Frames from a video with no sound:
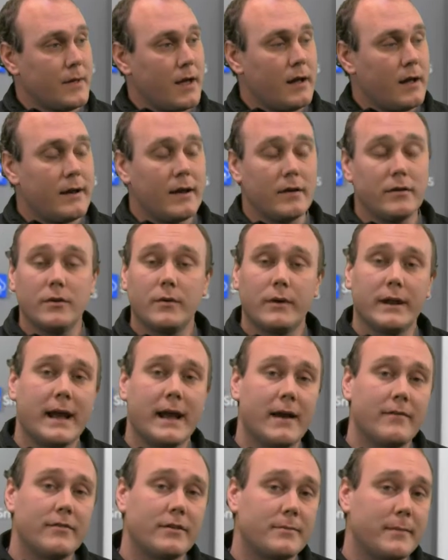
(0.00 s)
Now you can
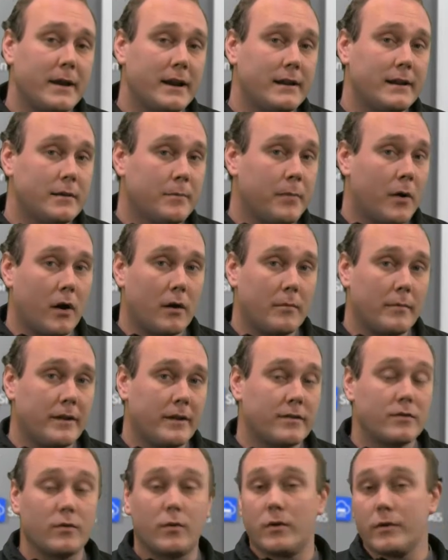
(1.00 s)
have as many departments
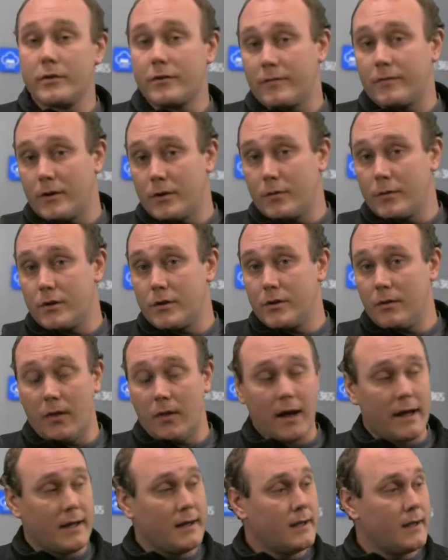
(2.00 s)
or as few as you
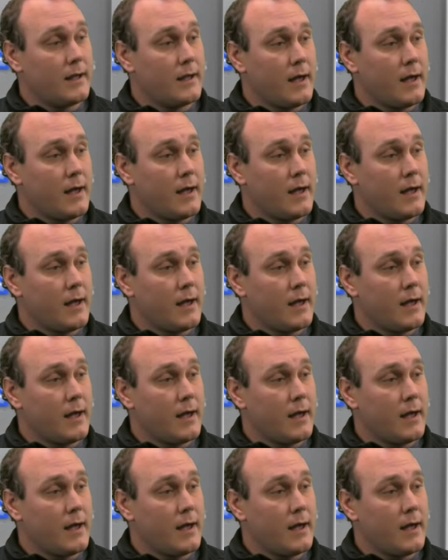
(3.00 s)
like.